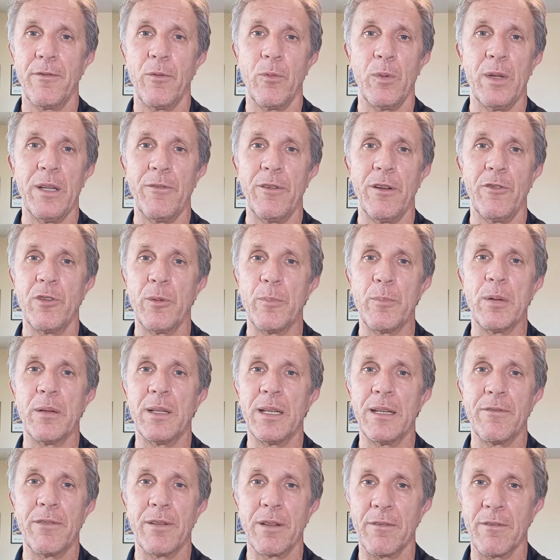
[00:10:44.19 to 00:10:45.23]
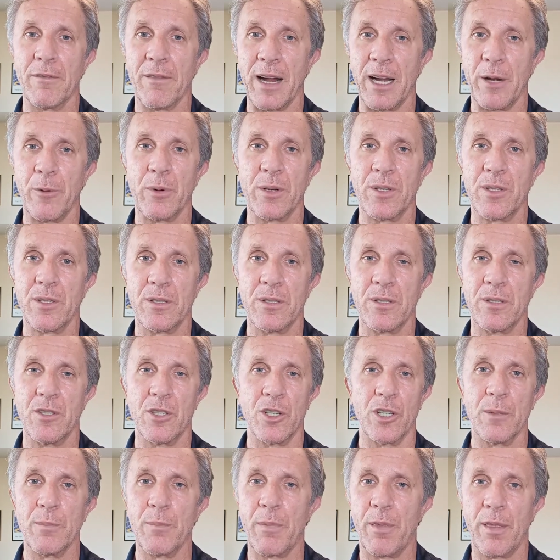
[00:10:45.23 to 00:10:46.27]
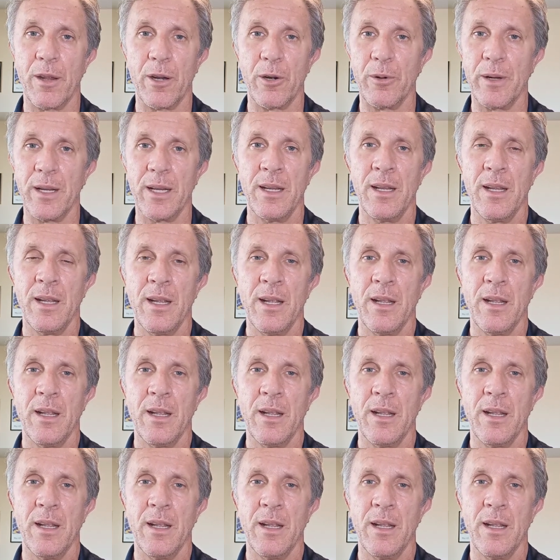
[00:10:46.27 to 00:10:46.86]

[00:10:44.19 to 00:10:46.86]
even if you believe in the virus germ theory,